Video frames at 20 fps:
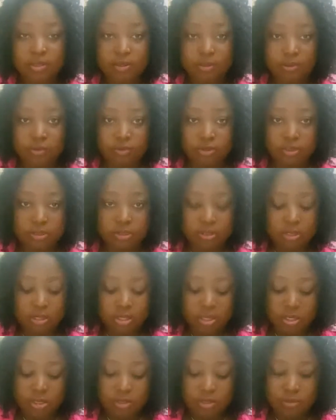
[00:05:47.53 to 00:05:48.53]
good
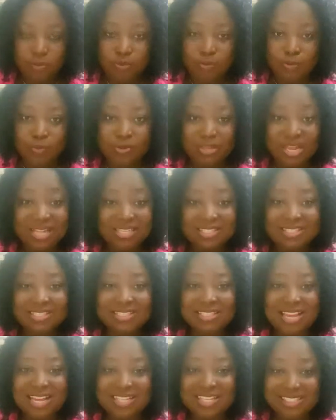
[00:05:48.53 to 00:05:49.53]
so that is
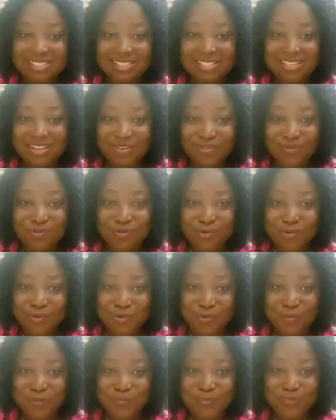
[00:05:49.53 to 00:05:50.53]
that for